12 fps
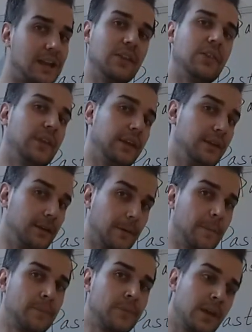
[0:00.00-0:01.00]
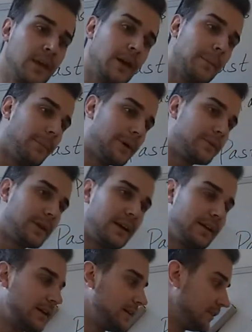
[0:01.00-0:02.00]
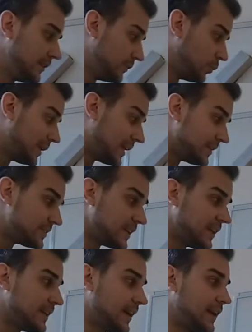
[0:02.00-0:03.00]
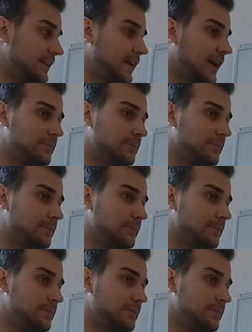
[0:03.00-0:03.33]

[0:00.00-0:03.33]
anything here. But when I say that,